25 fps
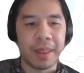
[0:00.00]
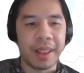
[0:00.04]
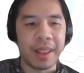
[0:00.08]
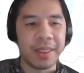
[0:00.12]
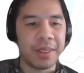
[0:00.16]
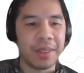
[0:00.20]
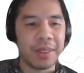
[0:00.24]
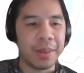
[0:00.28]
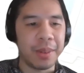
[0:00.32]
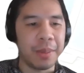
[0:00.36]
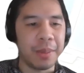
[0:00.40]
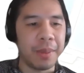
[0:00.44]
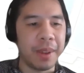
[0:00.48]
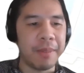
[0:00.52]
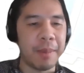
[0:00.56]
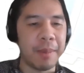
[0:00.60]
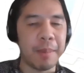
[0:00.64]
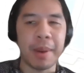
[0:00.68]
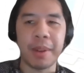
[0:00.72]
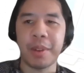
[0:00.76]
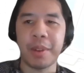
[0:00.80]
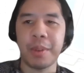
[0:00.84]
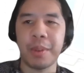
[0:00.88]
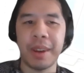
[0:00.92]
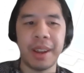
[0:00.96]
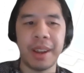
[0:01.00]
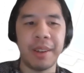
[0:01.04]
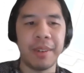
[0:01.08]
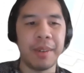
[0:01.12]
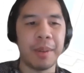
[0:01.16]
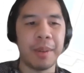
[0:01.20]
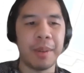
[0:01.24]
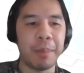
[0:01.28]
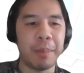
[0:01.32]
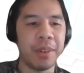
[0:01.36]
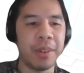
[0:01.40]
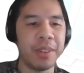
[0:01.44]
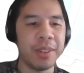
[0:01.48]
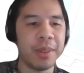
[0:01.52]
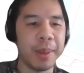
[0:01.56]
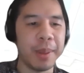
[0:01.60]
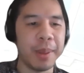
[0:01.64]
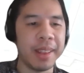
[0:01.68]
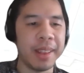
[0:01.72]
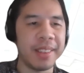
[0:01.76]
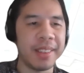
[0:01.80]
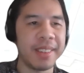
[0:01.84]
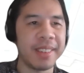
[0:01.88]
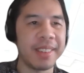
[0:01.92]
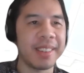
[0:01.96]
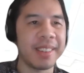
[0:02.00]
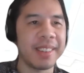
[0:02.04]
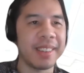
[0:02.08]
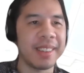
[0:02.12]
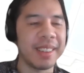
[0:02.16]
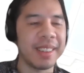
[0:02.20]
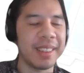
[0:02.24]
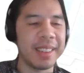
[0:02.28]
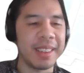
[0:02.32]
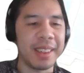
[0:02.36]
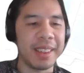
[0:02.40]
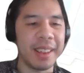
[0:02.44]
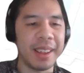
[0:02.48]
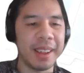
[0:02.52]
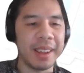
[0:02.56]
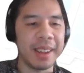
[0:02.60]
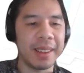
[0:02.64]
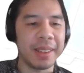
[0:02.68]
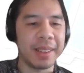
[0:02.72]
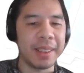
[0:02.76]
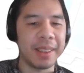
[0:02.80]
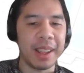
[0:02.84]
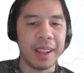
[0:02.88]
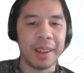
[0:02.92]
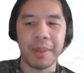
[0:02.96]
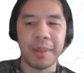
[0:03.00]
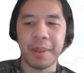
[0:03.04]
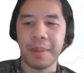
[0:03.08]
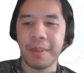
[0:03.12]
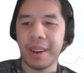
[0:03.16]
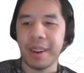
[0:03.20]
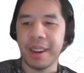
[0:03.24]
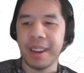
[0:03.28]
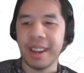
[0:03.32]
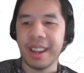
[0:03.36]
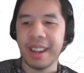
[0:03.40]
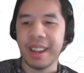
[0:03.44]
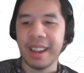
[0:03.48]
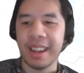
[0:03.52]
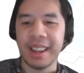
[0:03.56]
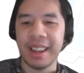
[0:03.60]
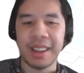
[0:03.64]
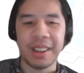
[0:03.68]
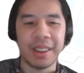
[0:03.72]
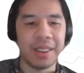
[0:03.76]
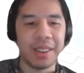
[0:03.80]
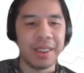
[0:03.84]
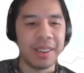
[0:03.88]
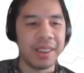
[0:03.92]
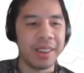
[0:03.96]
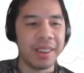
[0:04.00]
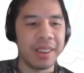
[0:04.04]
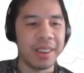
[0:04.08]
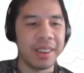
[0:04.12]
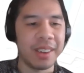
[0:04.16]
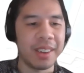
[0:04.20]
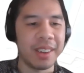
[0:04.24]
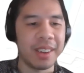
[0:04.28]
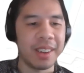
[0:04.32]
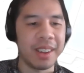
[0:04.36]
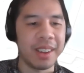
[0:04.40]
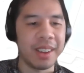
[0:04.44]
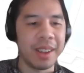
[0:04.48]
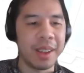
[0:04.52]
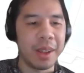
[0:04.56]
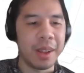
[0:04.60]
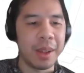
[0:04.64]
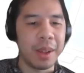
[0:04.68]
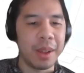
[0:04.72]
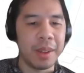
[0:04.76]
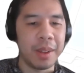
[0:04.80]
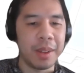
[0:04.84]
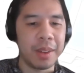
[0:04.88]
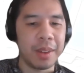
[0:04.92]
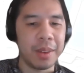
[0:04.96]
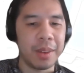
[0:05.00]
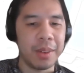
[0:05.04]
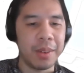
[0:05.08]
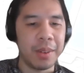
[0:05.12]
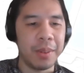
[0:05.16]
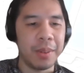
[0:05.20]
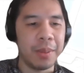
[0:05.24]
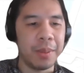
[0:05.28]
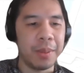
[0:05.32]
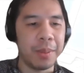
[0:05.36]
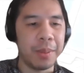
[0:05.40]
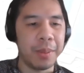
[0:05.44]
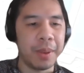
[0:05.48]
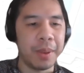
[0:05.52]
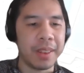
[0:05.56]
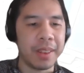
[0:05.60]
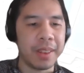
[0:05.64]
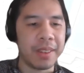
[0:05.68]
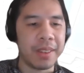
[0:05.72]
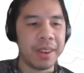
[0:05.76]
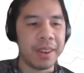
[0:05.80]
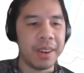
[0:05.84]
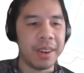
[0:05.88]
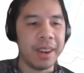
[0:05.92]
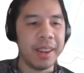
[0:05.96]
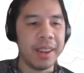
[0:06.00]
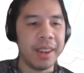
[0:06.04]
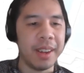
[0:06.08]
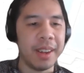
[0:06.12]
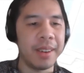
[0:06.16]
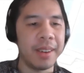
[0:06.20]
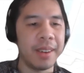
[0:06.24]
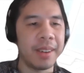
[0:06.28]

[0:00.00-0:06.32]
So we have about 20 participants. I think we're ready to get started.